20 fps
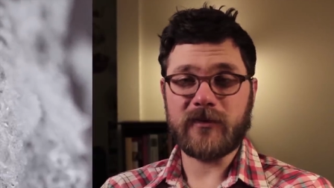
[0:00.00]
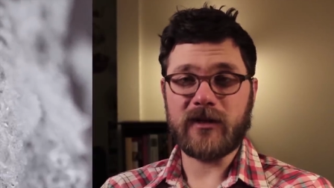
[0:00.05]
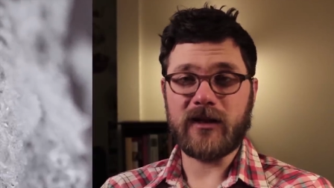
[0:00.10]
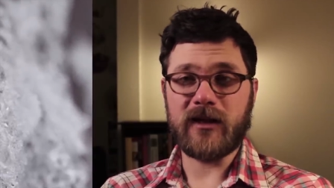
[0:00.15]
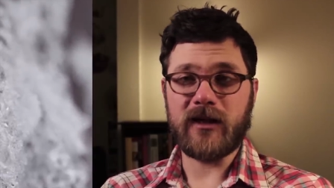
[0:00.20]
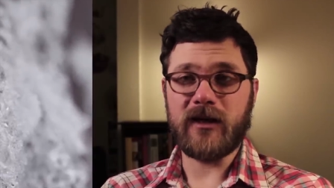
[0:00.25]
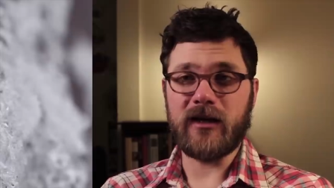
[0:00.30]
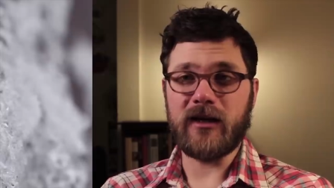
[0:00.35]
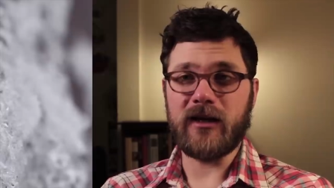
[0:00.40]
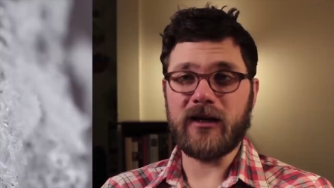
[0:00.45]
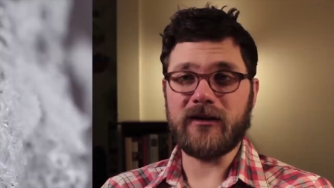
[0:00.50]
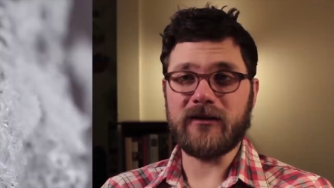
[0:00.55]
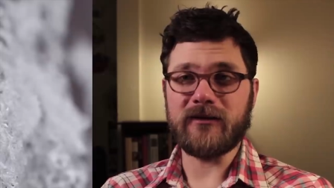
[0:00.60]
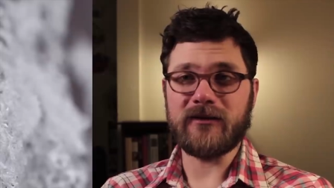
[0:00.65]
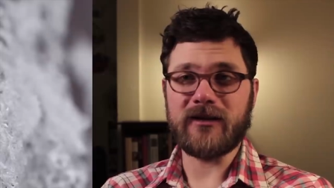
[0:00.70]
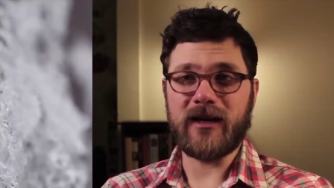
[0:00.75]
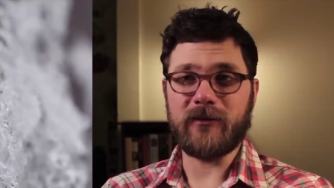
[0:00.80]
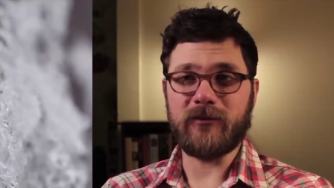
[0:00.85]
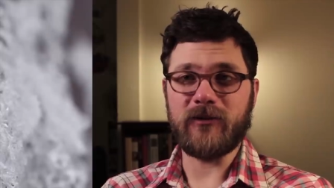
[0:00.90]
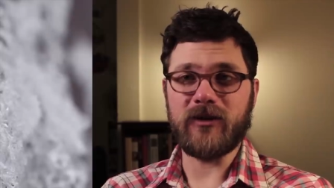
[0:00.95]
and I just
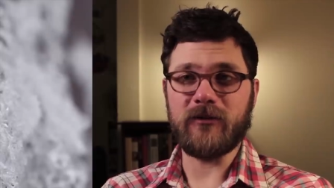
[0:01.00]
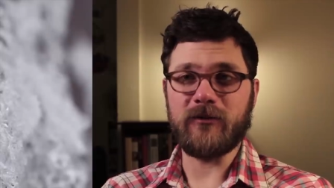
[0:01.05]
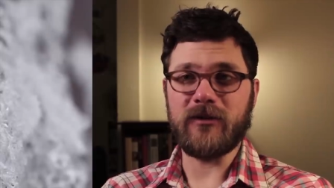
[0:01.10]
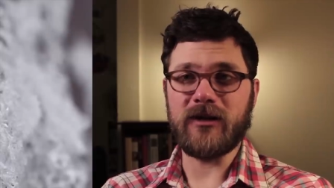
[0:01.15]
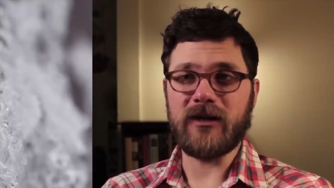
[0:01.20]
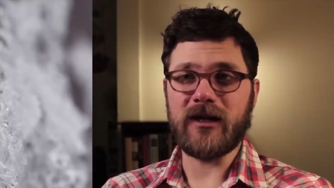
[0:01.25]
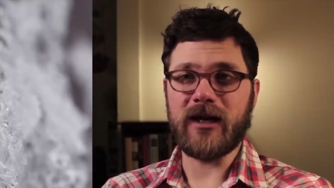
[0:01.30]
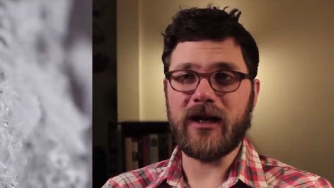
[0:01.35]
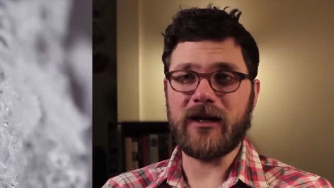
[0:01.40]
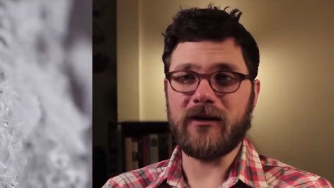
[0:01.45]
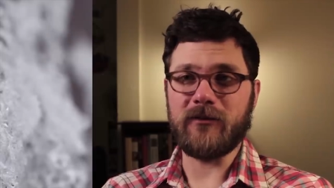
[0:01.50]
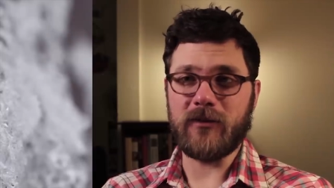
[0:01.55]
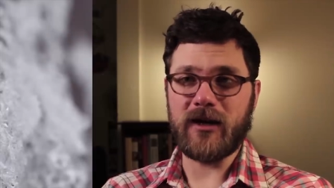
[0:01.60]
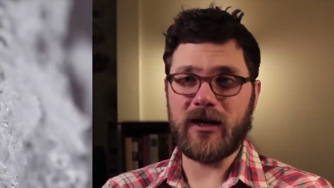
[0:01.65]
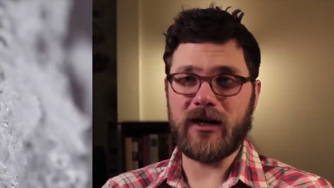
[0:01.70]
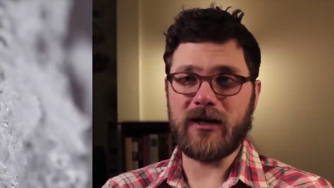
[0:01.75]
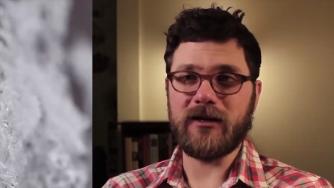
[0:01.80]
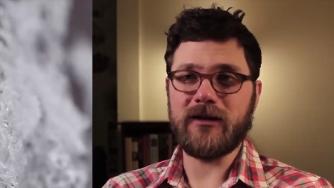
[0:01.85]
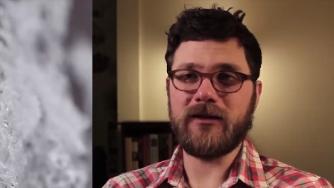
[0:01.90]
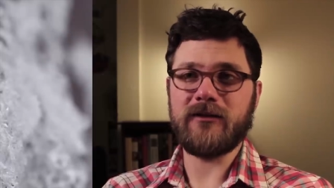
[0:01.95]
happened to be hiding
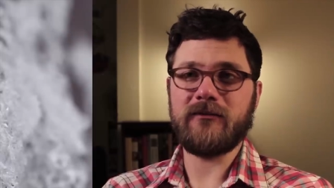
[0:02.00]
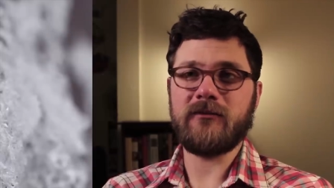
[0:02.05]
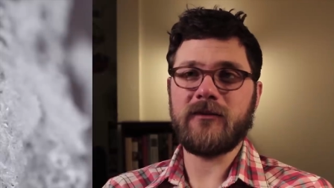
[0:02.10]
behind it,